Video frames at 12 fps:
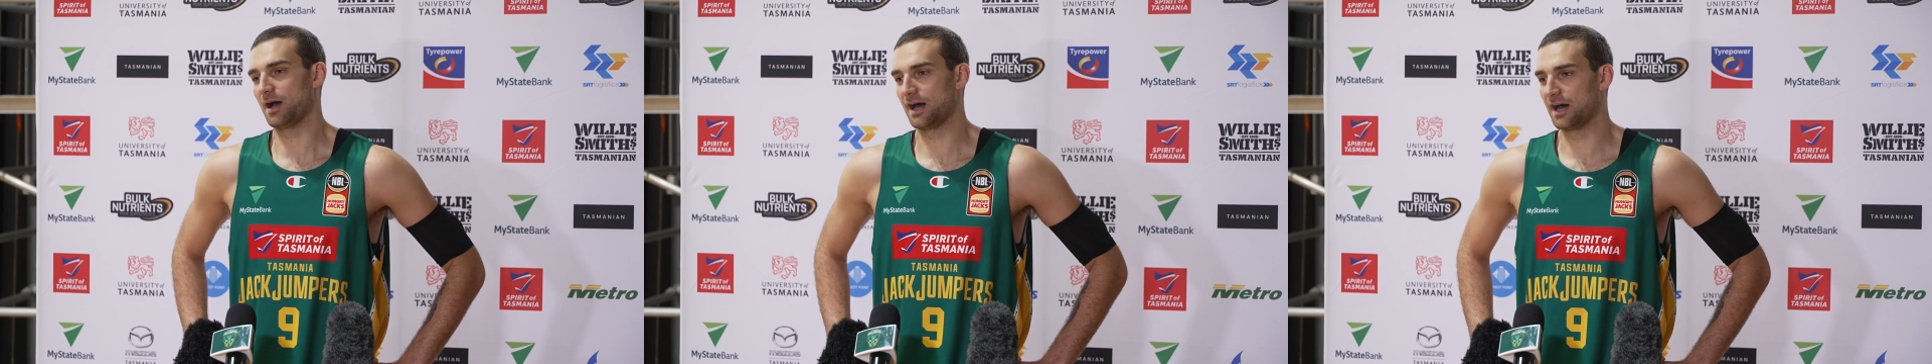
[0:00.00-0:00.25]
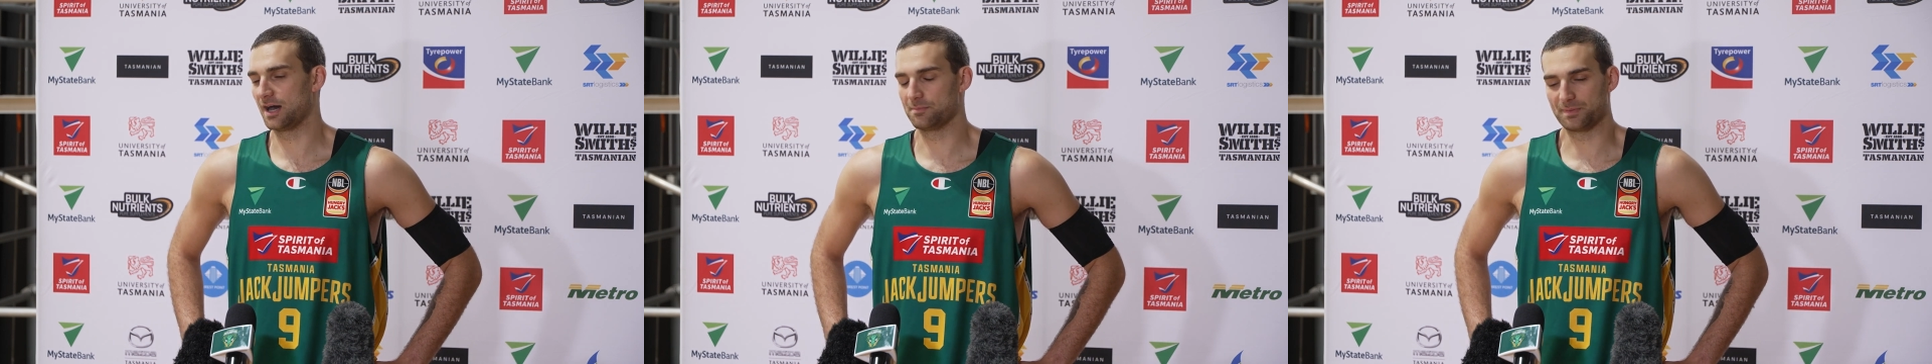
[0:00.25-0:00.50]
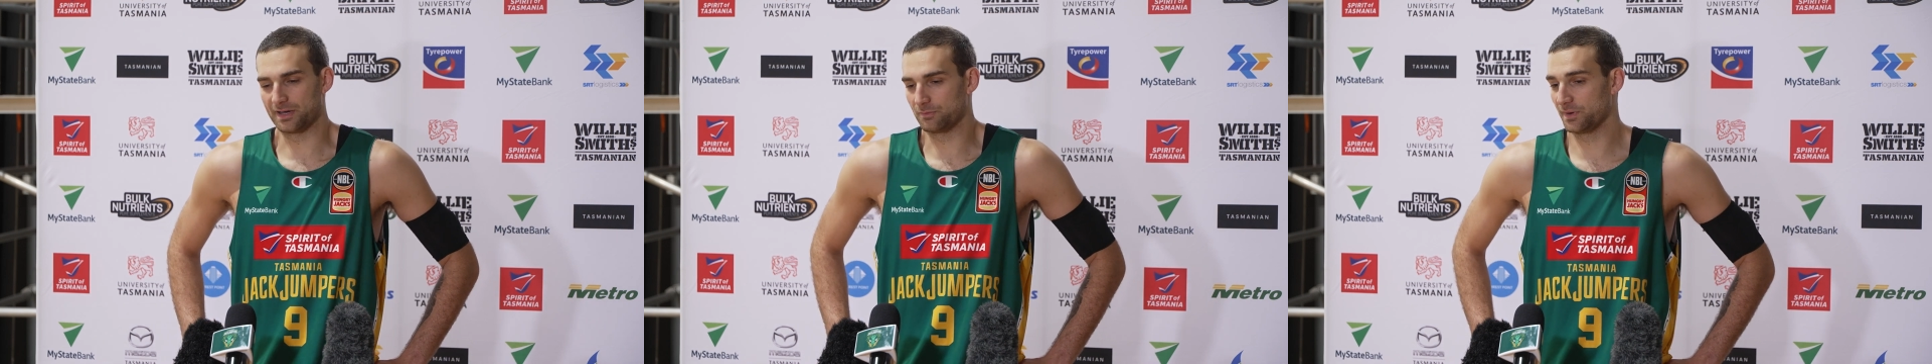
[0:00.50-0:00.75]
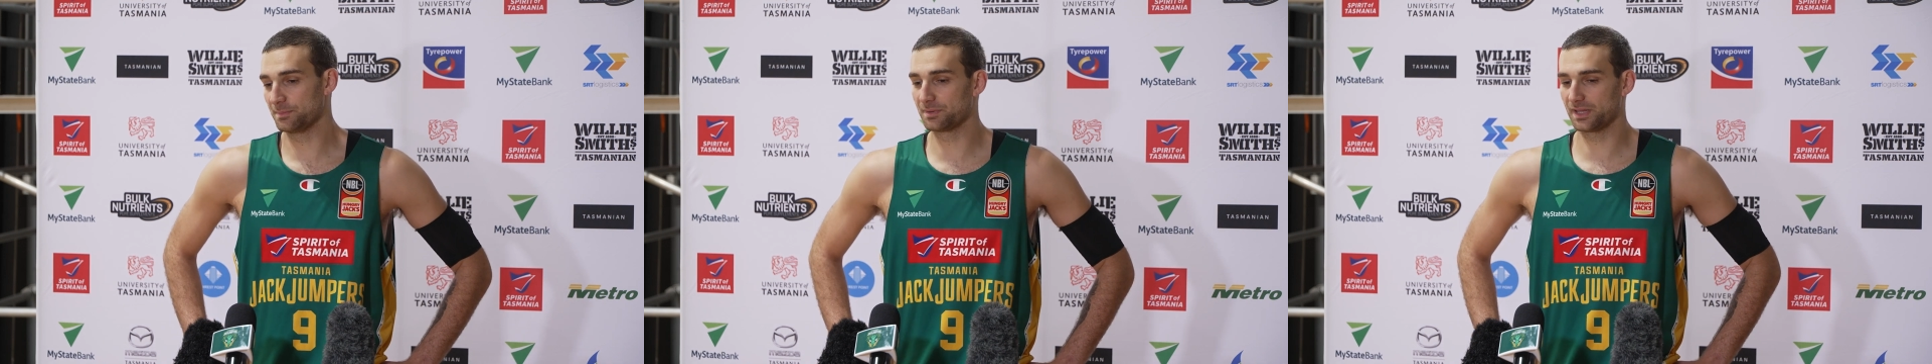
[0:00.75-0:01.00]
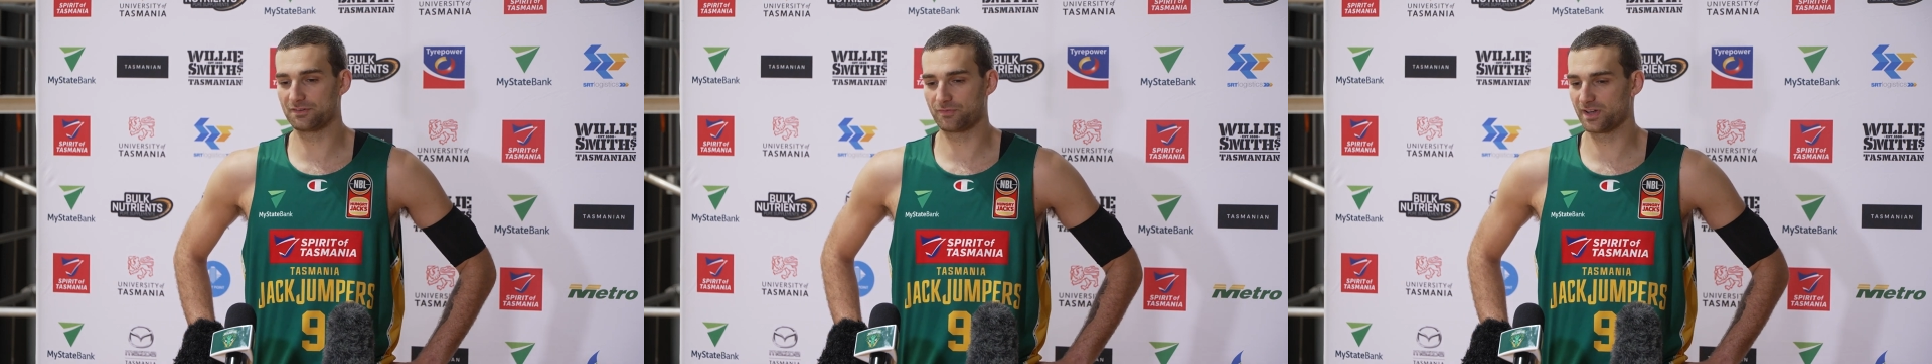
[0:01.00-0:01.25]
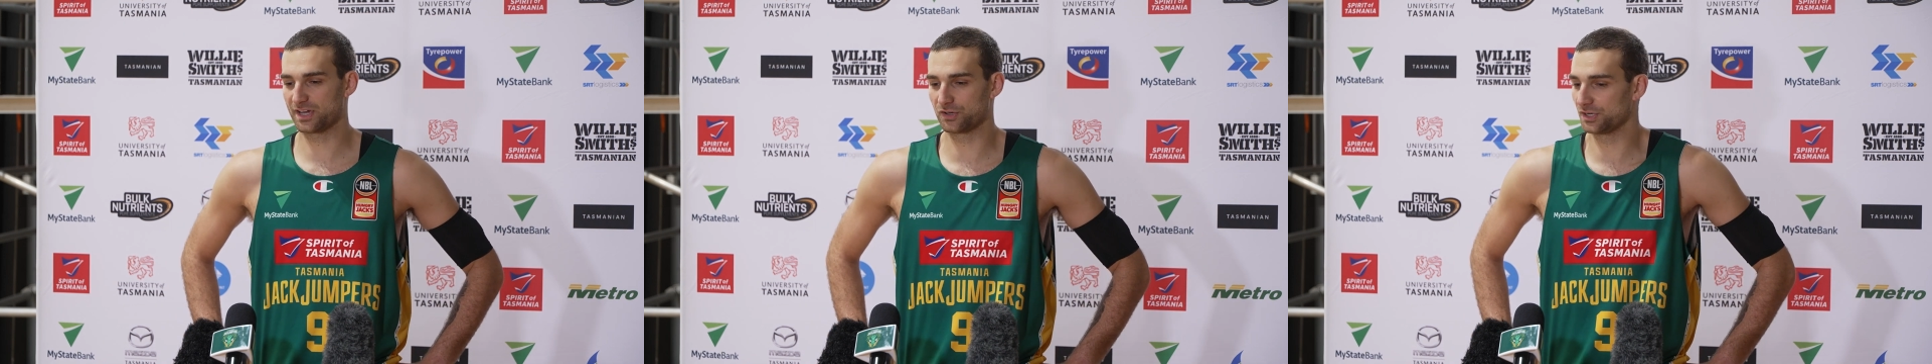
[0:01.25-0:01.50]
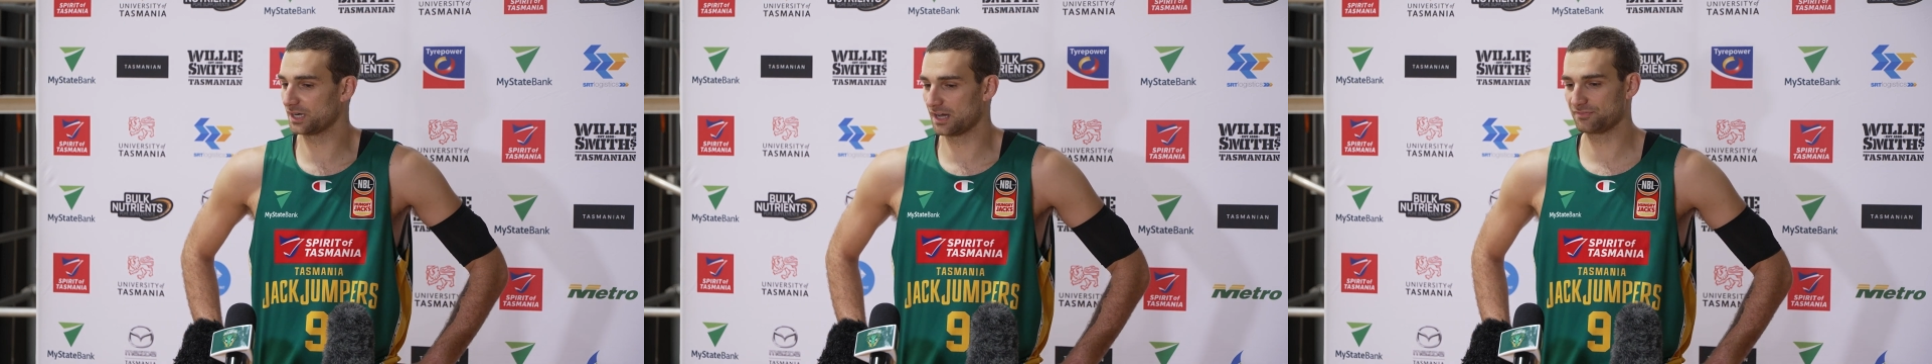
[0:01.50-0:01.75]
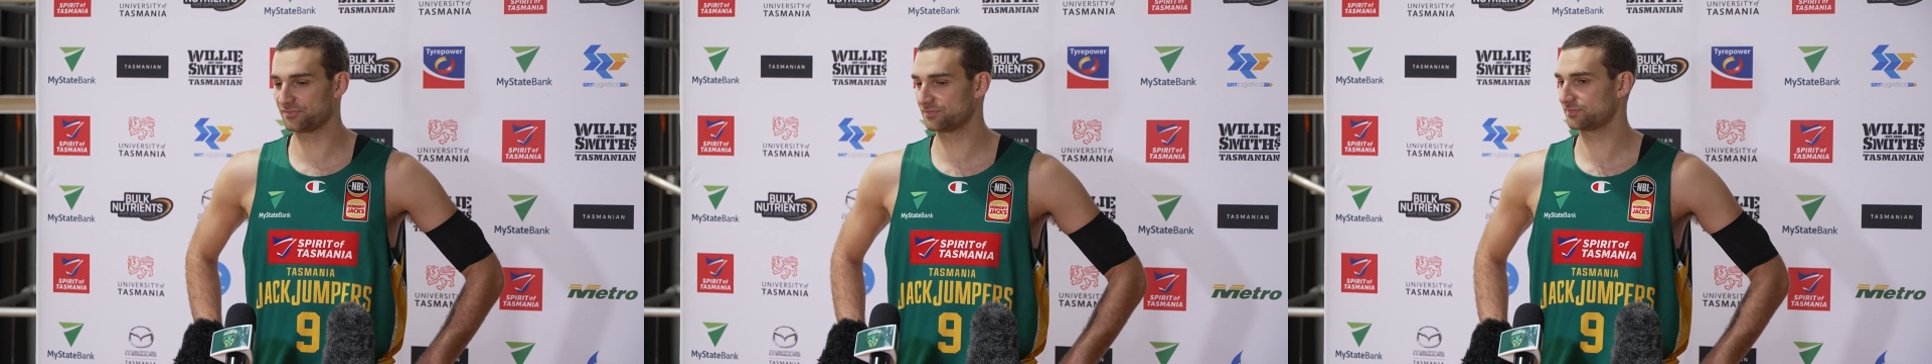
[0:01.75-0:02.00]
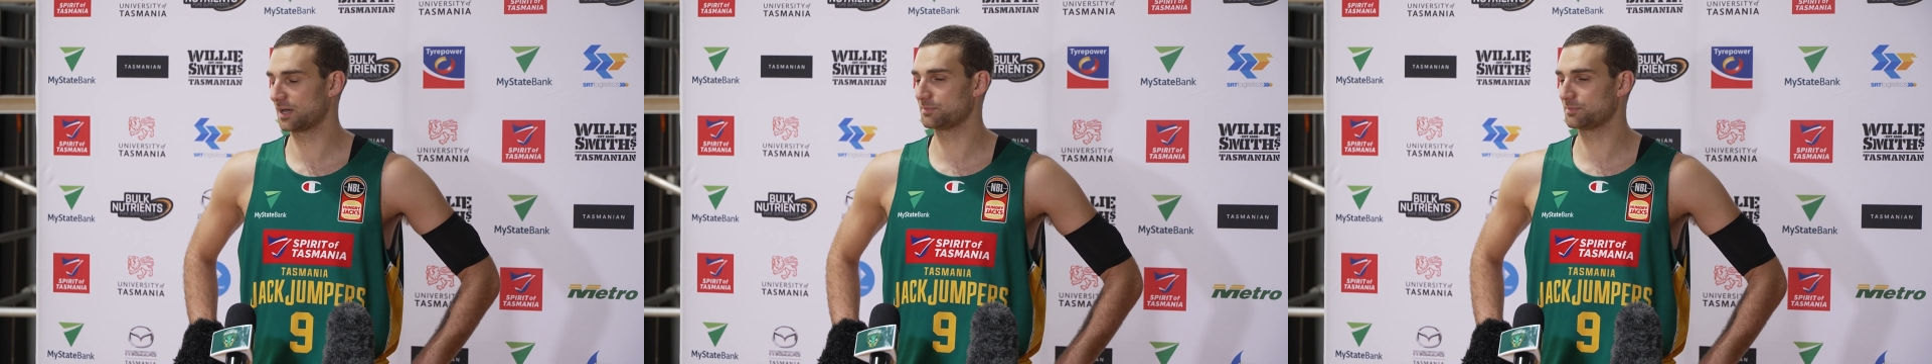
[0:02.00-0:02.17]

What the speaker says: But we believe we're good enough.